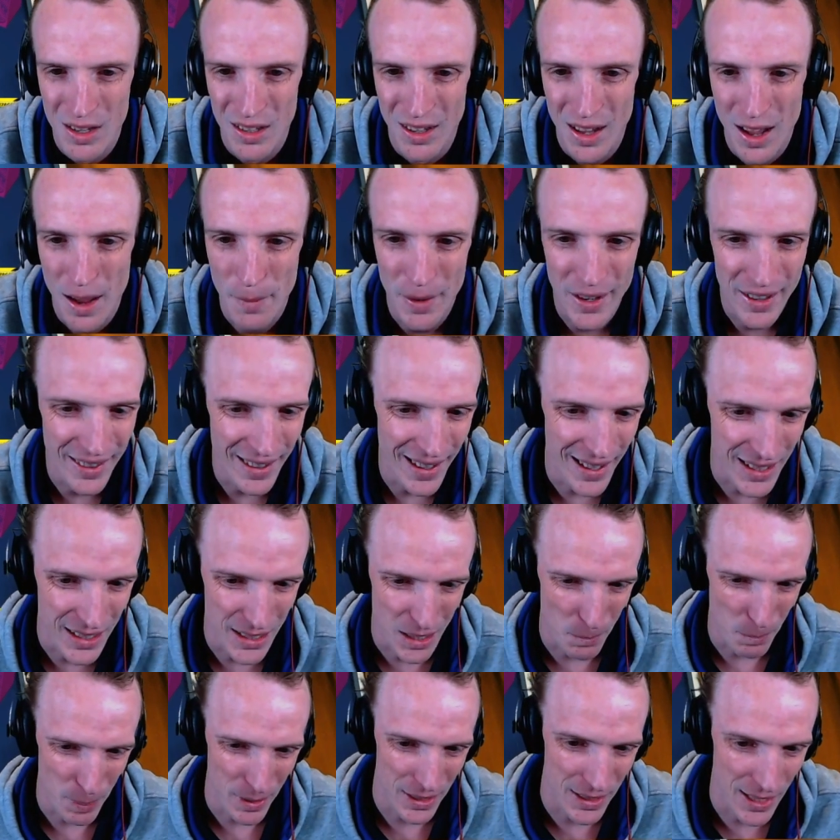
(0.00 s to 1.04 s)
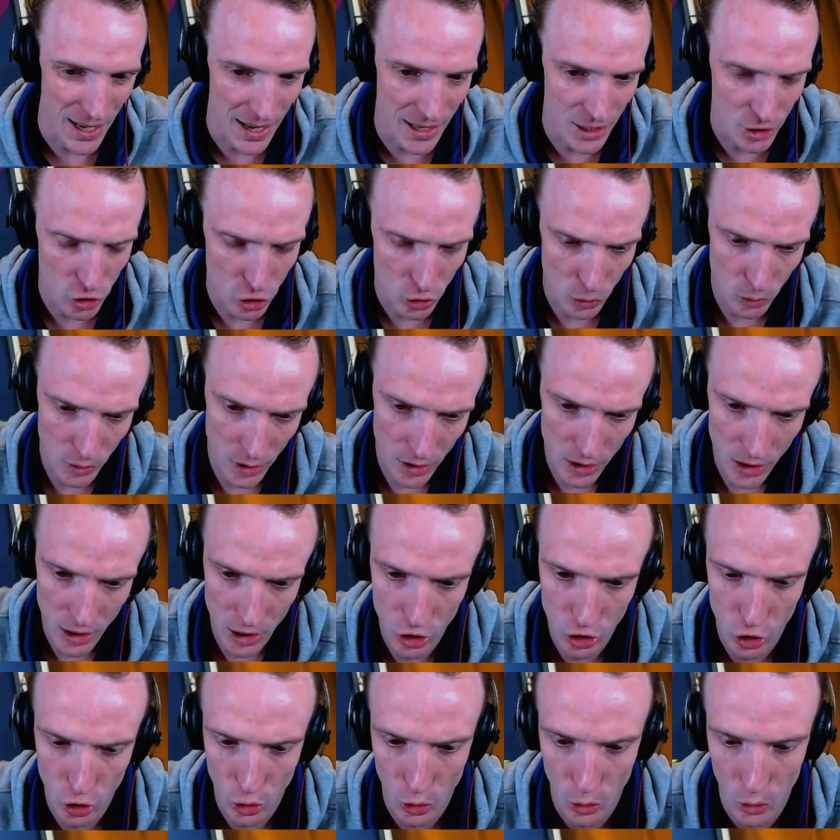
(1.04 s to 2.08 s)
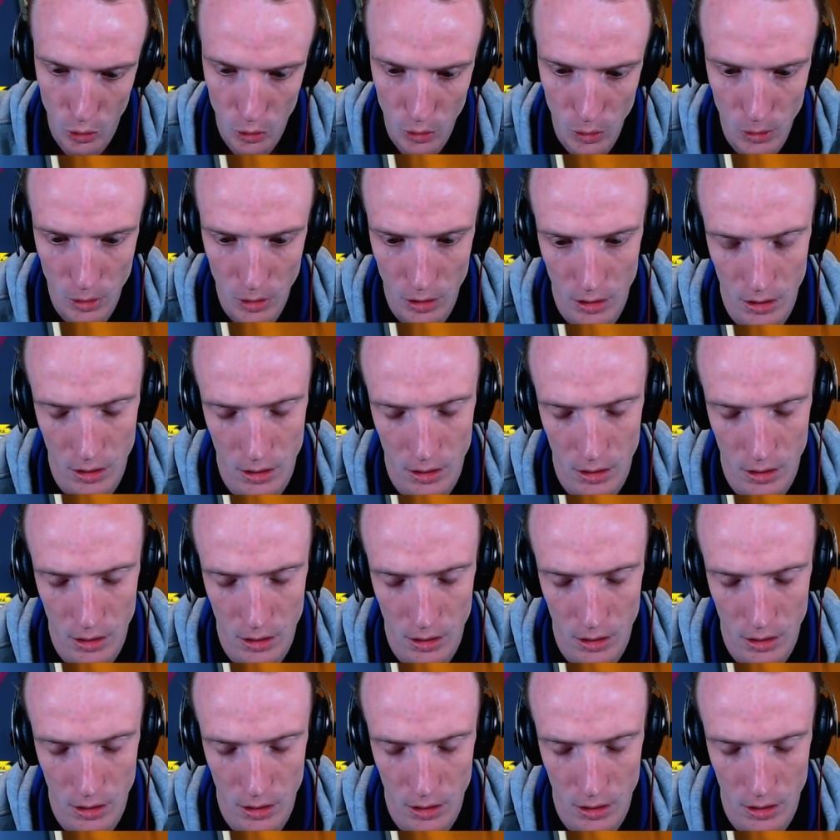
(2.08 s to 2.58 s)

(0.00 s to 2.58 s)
I mean, there's the potential that you do,